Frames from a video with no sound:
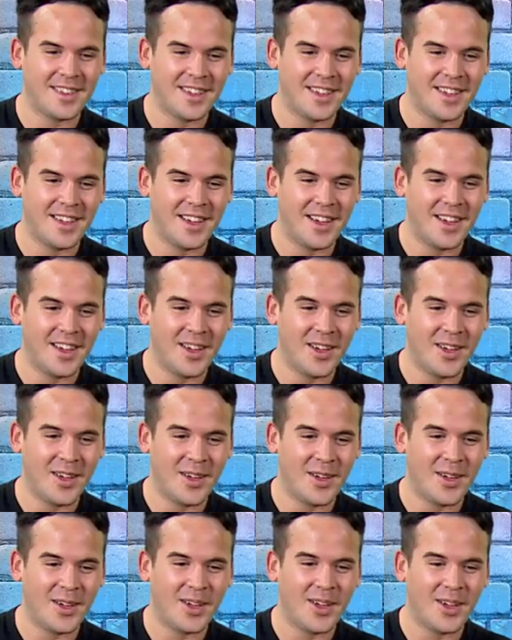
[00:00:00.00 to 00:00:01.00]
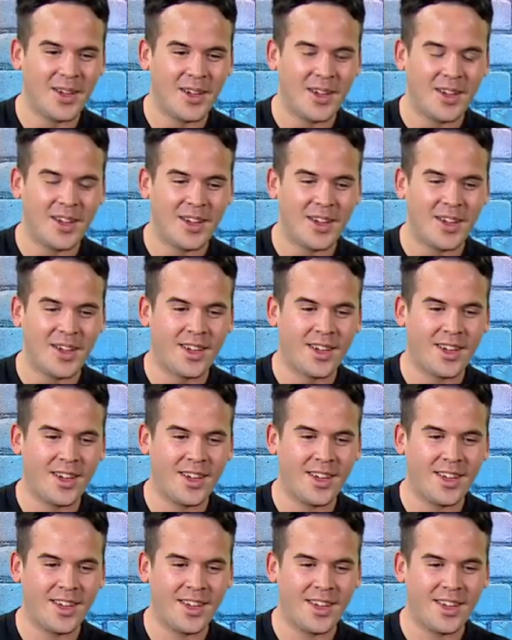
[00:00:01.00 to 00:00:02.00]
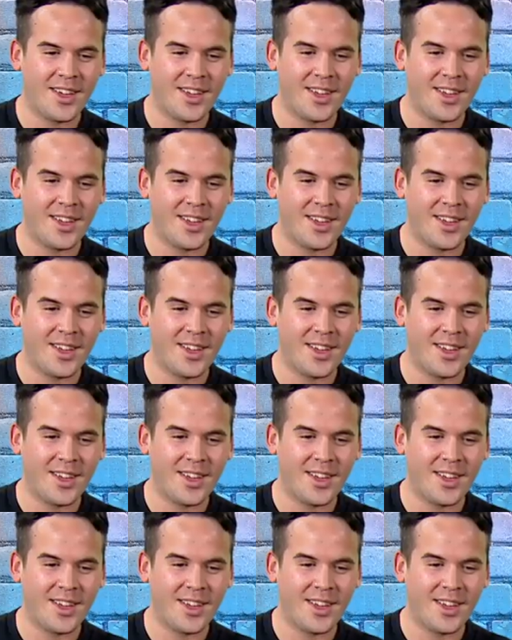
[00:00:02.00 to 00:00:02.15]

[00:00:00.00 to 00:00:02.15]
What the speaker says: This person isn't speaking.